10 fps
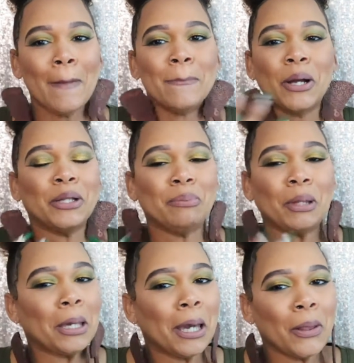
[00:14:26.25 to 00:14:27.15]
burn them
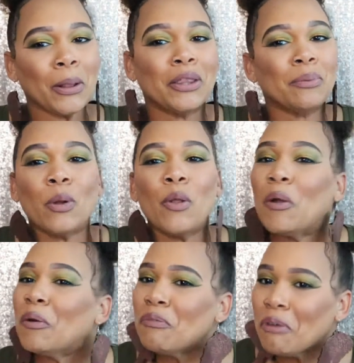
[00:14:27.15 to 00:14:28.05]
together, let them know
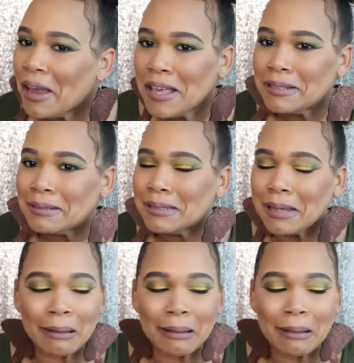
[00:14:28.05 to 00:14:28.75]
they're friends.